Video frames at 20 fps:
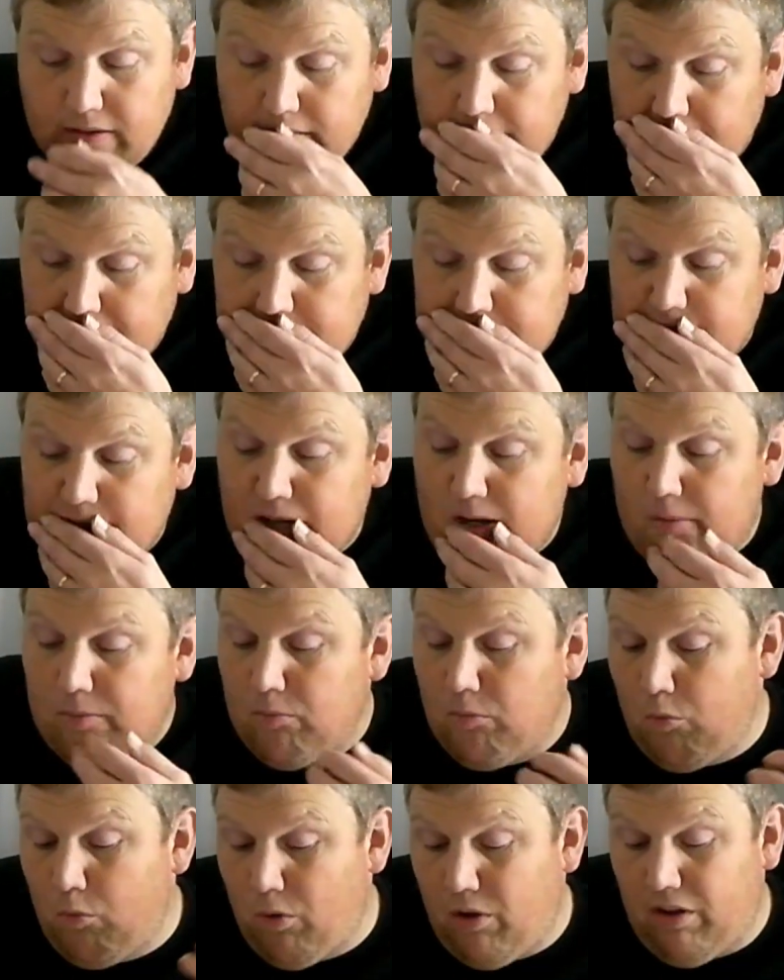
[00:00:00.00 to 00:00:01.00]
Next
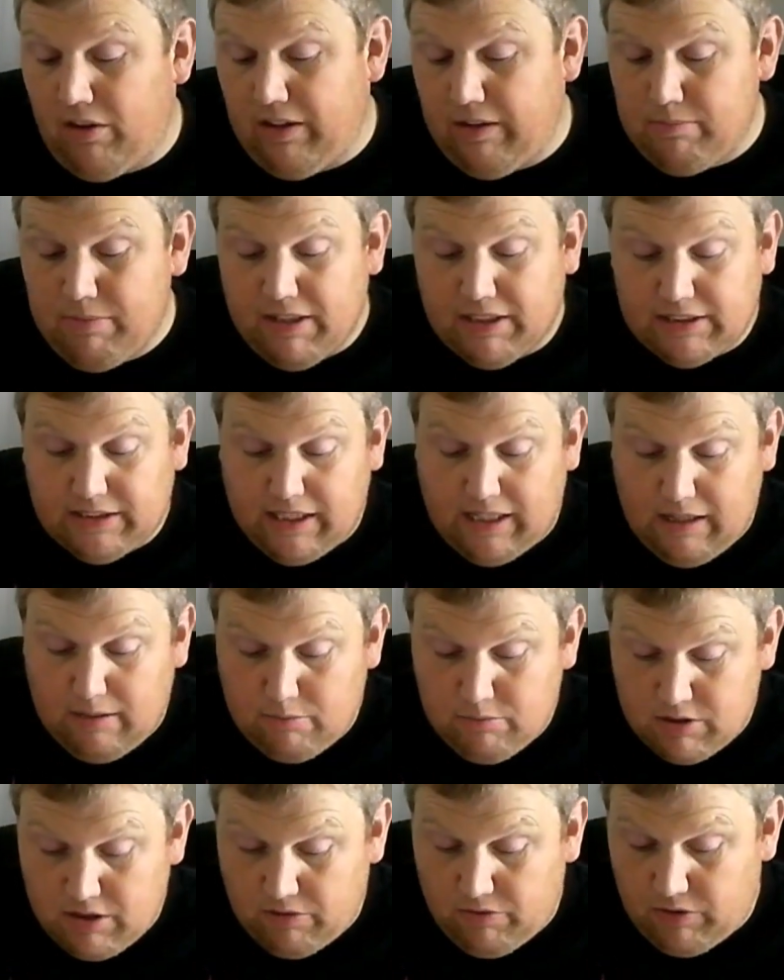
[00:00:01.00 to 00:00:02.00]
up, one of the best
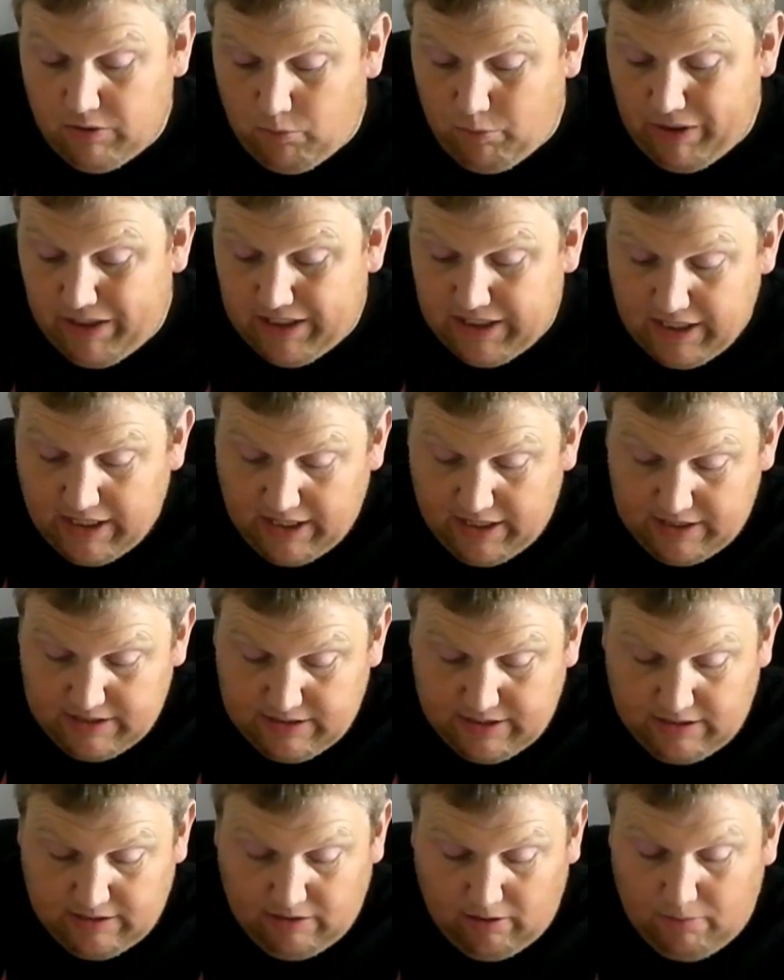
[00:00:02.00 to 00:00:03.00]
games of the
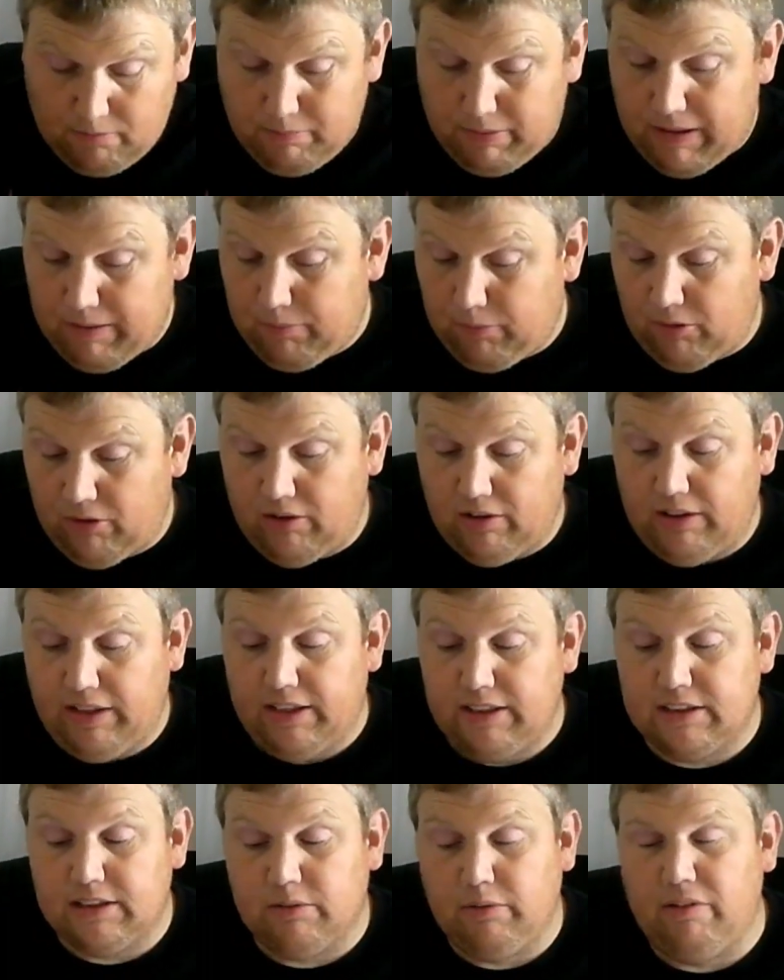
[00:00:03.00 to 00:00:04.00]
weekend, on paper at
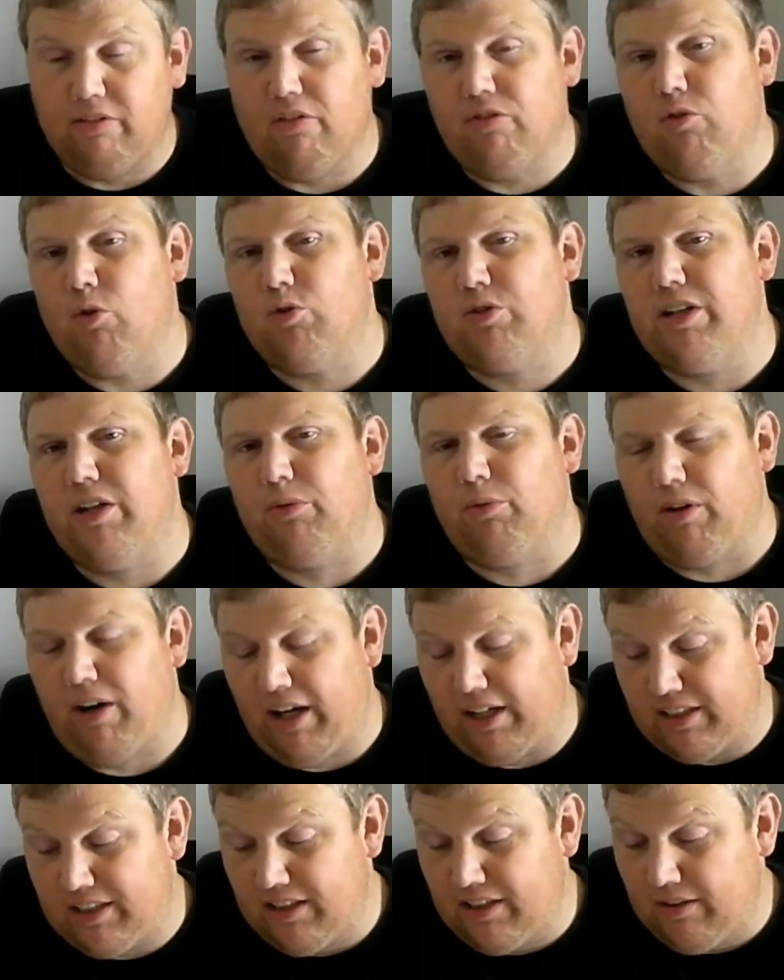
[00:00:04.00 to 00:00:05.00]
least, with the 14th
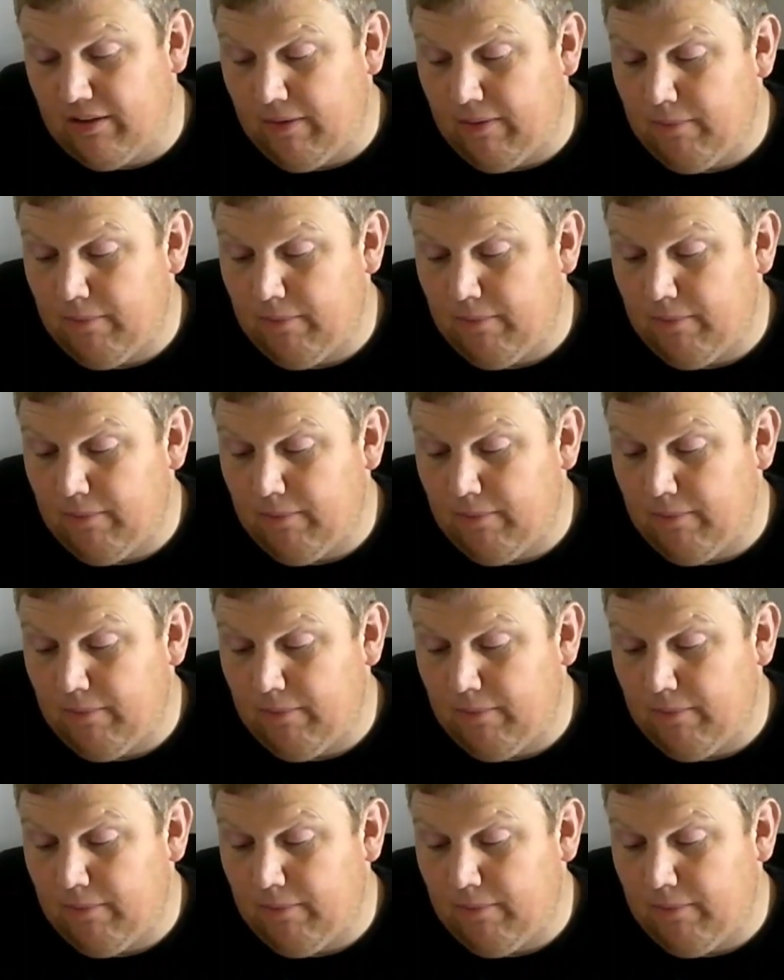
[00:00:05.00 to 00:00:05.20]
ranked.